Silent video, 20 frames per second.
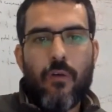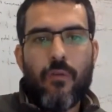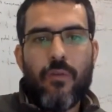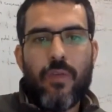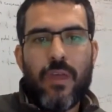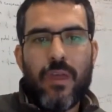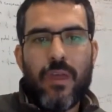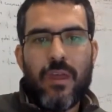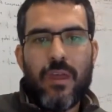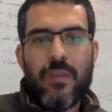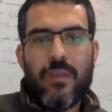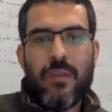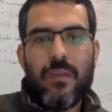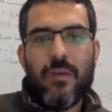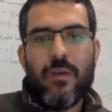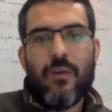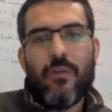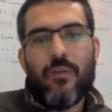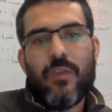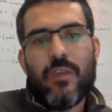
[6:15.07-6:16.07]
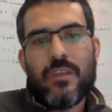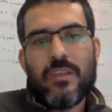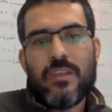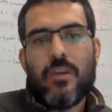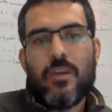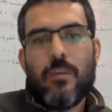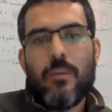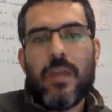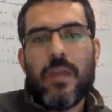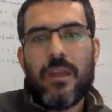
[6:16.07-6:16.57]
of
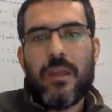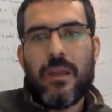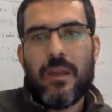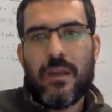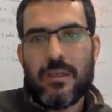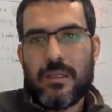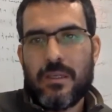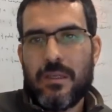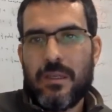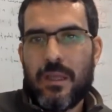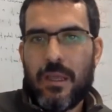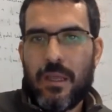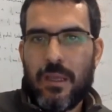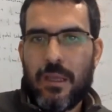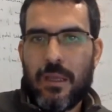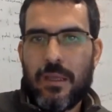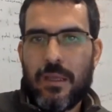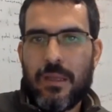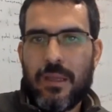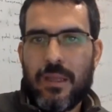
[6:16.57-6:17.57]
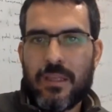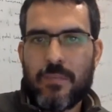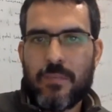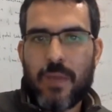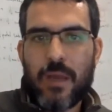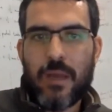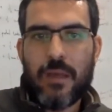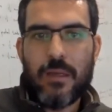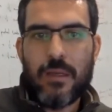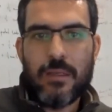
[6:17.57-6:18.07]
decision makers in the
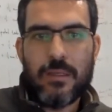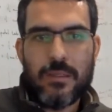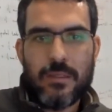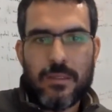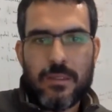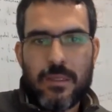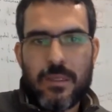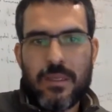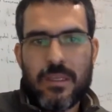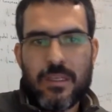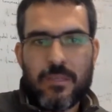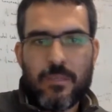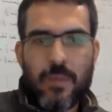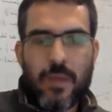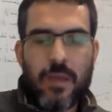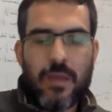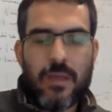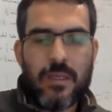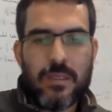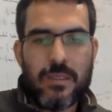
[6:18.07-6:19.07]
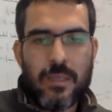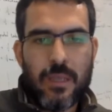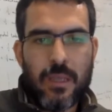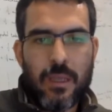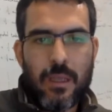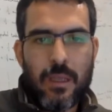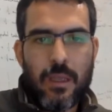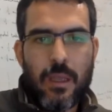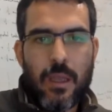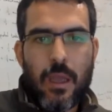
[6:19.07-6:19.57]
Spanish
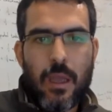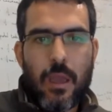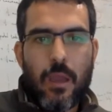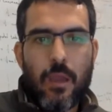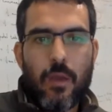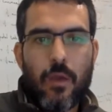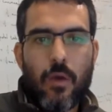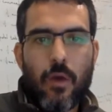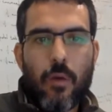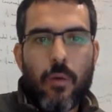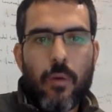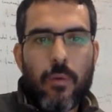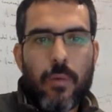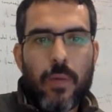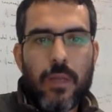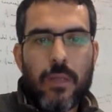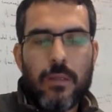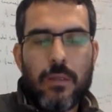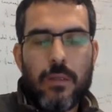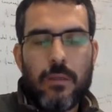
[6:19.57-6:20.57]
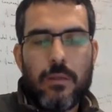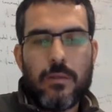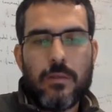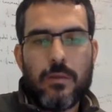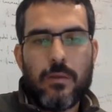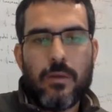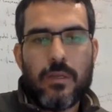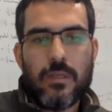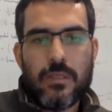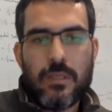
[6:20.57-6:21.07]
government.
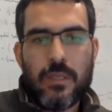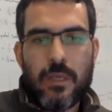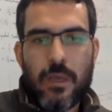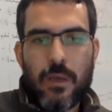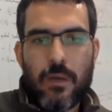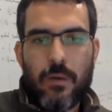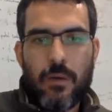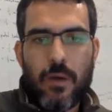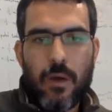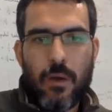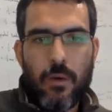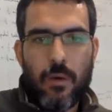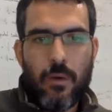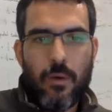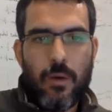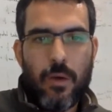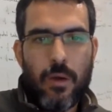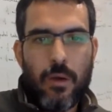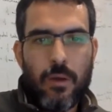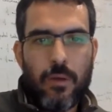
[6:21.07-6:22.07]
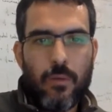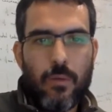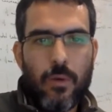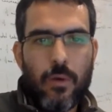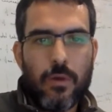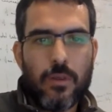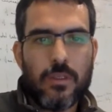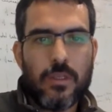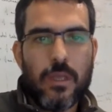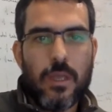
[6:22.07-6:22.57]
So let's see how it
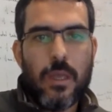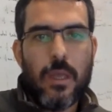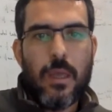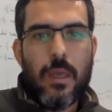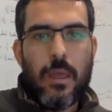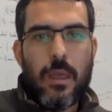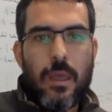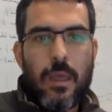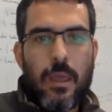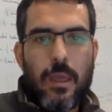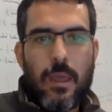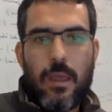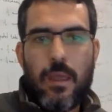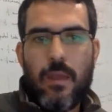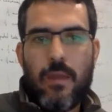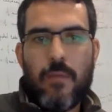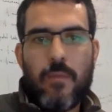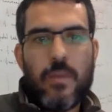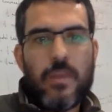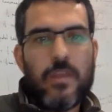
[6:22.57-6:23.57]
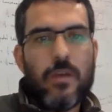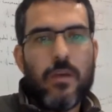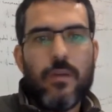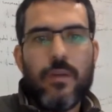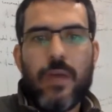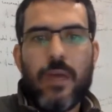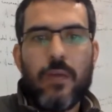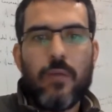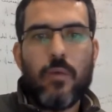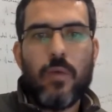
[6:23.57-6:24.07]
works.
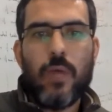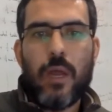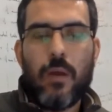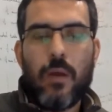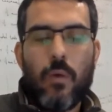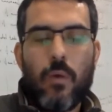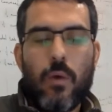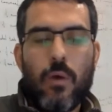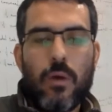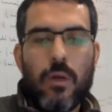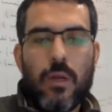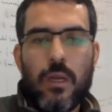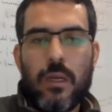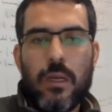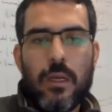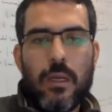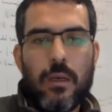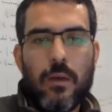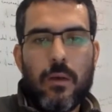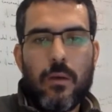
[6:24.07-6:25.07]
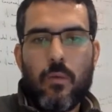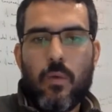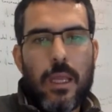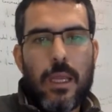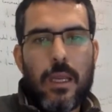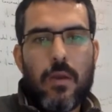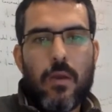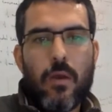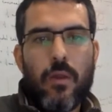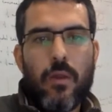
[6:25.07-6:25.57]
Beyond that, we are working
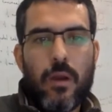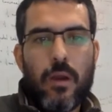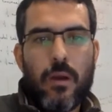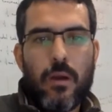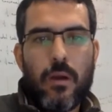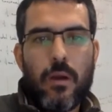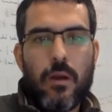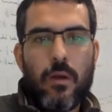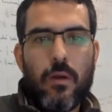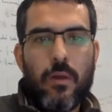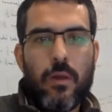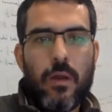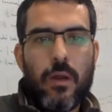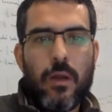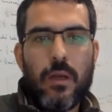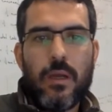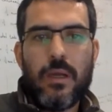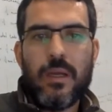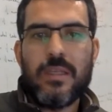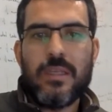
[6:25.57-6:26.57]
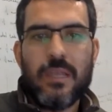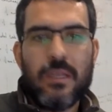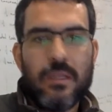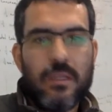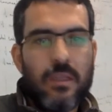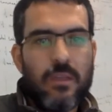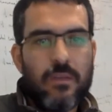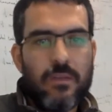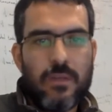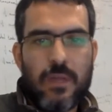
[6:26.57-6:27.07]
in other
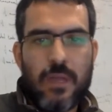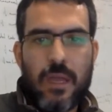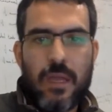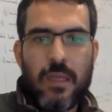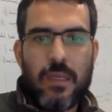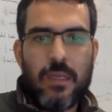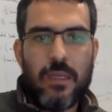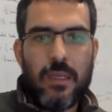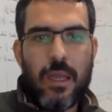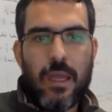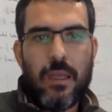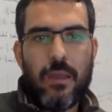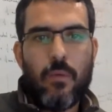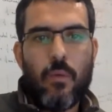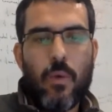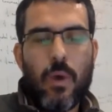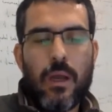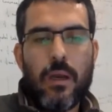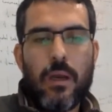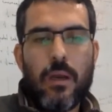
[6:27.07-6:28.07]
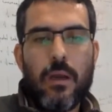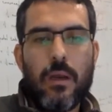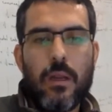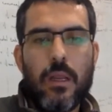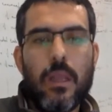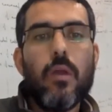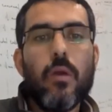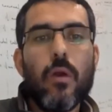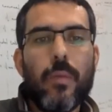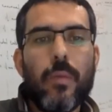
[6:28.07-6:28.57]
initiatives, like one
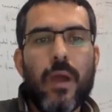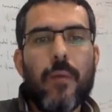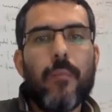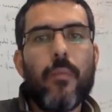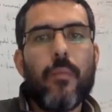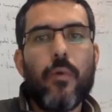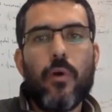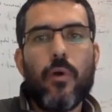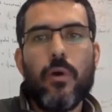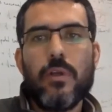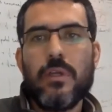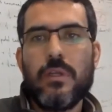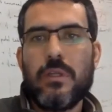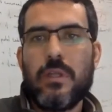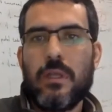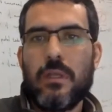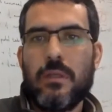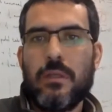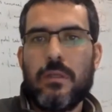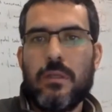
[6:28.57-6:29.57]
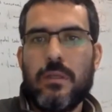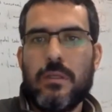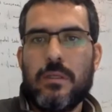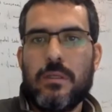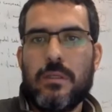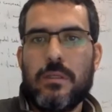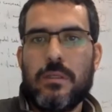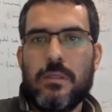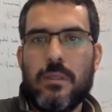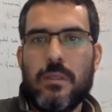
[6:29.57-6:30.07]
European project that
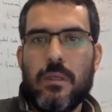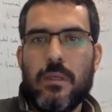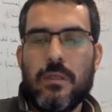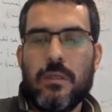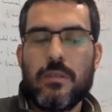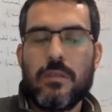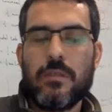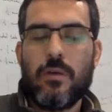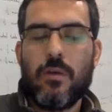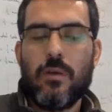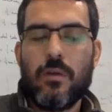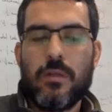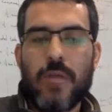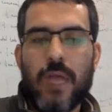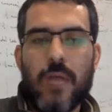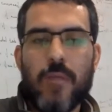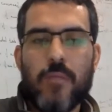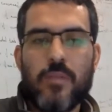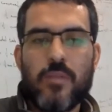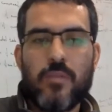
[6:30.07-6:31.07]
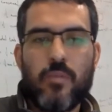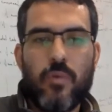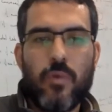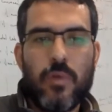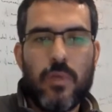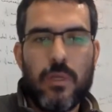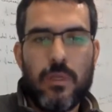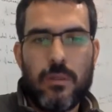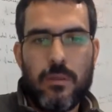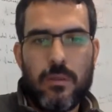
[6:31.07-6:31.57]
is called Types
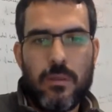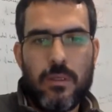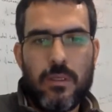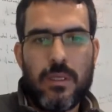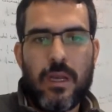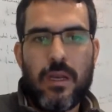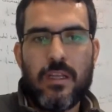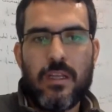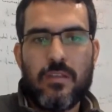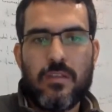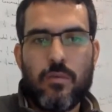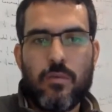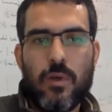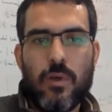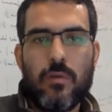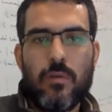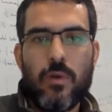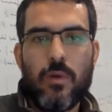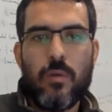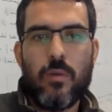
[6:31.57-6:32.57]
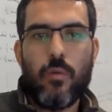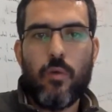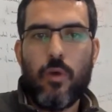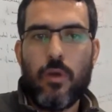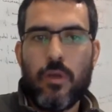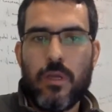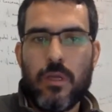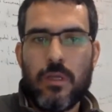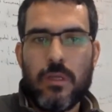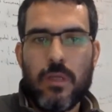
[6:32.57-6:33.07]
project. It's an H2020
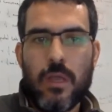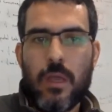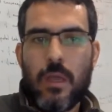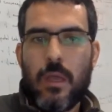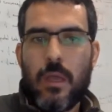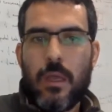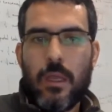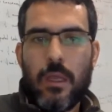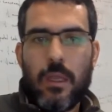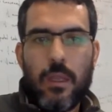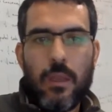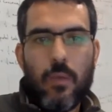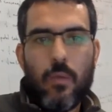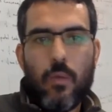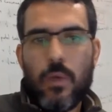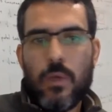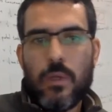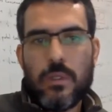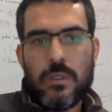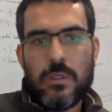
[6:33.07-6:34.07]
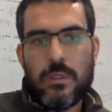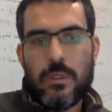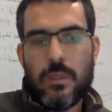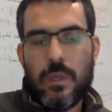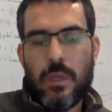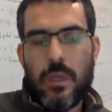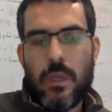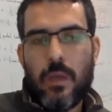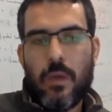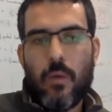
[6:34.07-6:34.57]
project in which
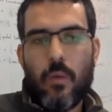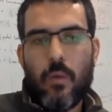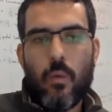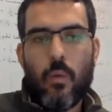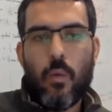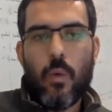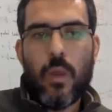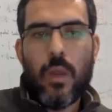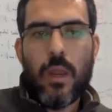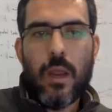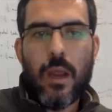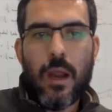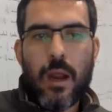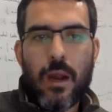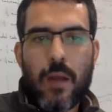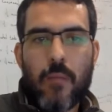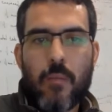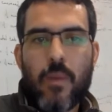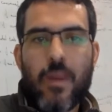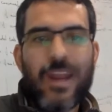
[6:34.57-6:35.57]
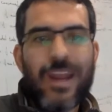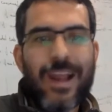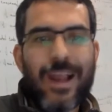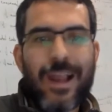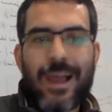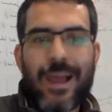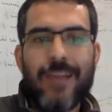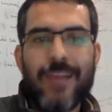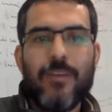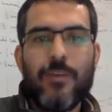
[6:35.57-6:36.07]
we are very
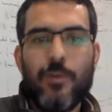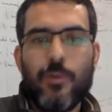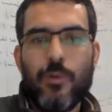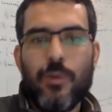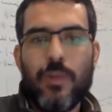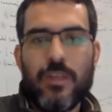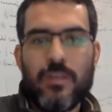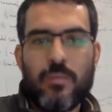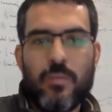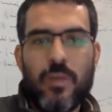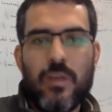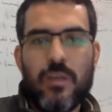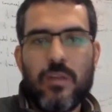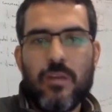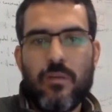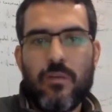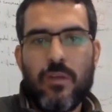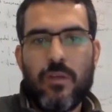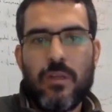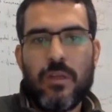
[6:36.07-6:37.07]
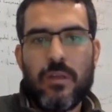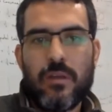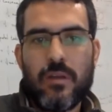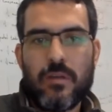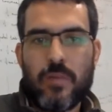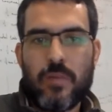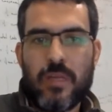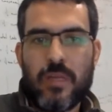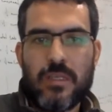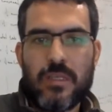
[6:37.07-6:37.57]
aligned to the spirit of the Data
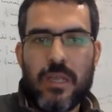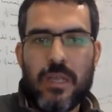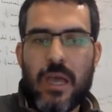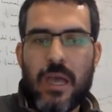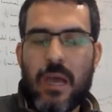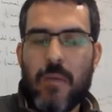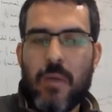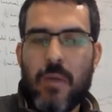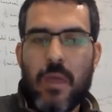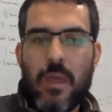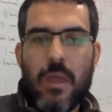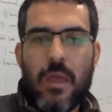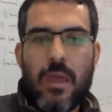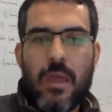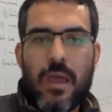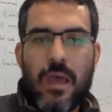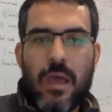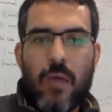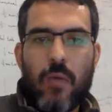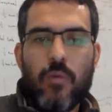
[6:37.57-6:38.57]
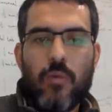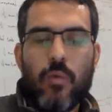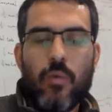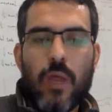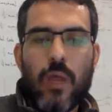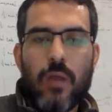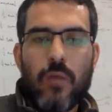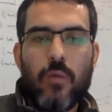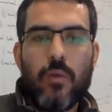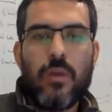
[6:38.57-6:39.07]
Transparency Lab. And what
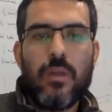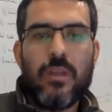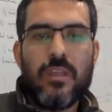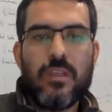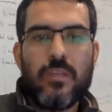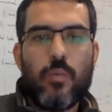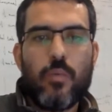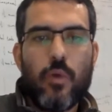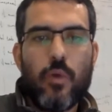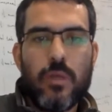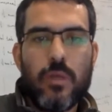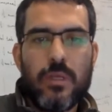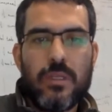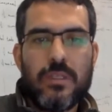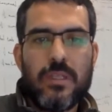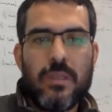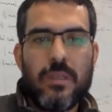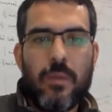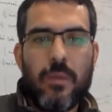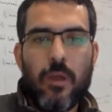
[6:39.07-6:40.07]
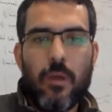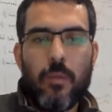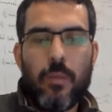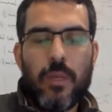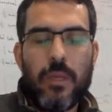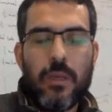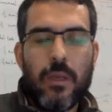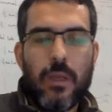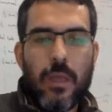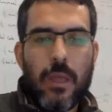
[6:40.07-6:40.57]
we are doing in this project is
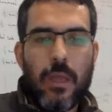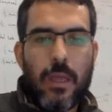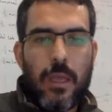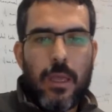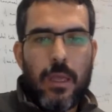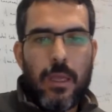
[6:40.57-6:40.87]
developing